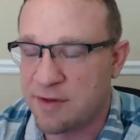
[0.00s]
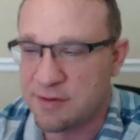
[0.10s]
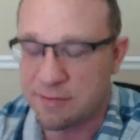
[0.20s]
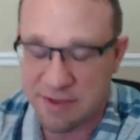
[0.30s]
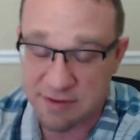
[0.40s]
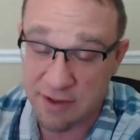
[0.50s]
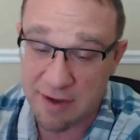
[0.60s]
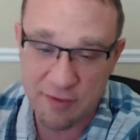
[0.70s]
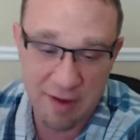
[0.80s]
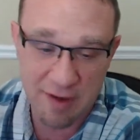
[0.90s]
an
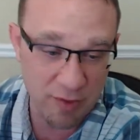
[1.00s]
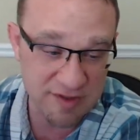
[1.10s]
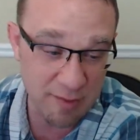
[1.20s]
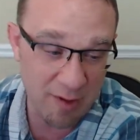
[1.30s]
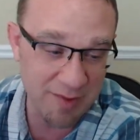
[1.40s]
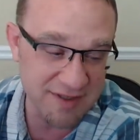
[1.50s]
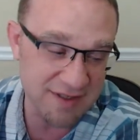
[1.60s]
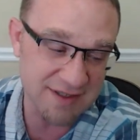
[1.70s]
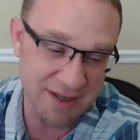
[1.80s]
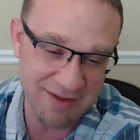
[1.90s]
awful lot more small
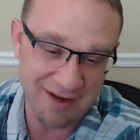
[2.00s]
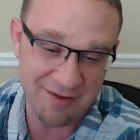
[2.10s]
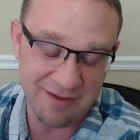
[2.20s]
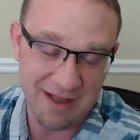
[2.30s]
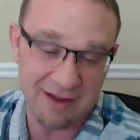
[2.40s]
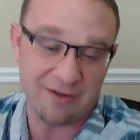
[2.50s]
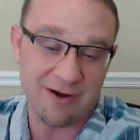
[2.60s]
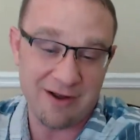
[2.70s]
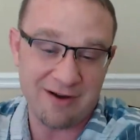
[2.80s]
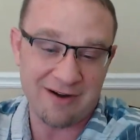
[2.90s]
businesses out there than
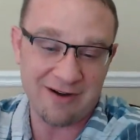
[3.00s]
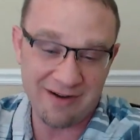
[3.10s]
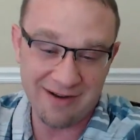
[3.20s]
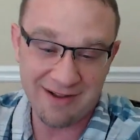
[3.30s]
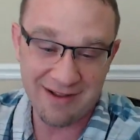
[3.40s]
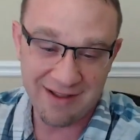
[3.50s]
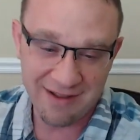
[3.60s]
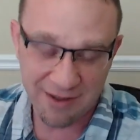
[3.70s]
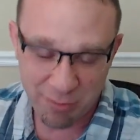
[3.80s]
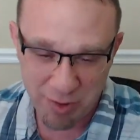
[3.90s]
there are,
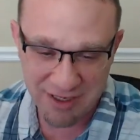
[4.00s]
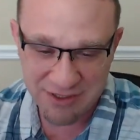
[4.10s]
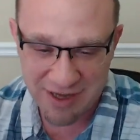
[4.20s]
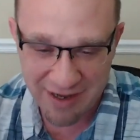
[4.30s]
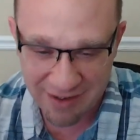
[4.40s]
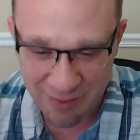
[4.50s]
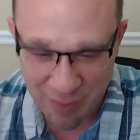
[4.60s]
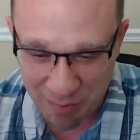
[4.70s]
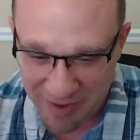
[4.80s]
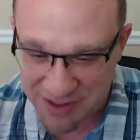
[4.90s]
big giant
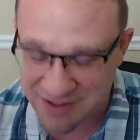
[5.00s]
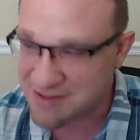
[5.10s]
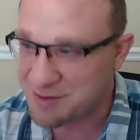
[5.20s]
corporations and